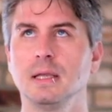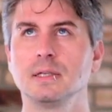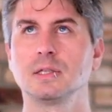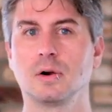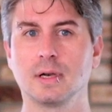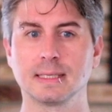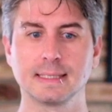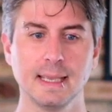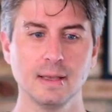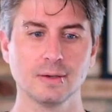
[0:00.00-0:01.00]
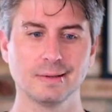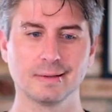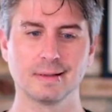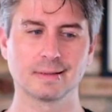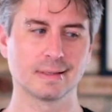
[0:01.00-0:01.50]
started to scale,
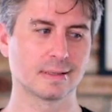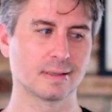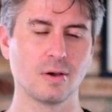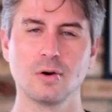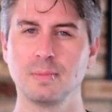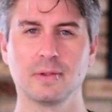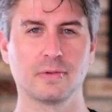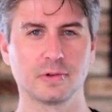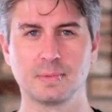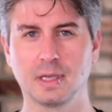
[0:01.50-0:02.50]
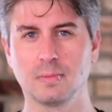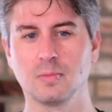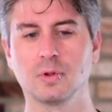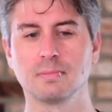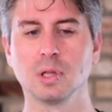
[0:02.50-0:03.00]
this code base has just become
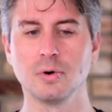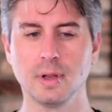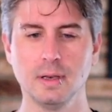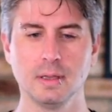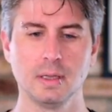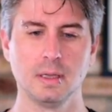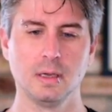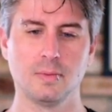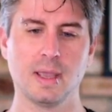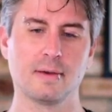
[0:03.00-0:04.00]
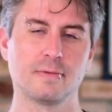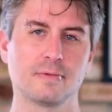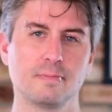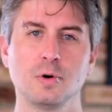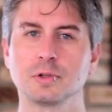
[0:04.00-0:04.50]
really bloated we
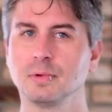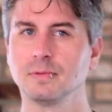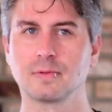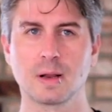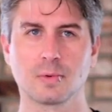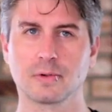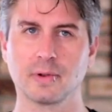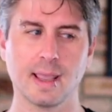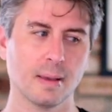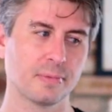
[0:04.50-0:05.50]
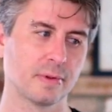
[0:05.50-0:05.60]
have multiple frameworks and apps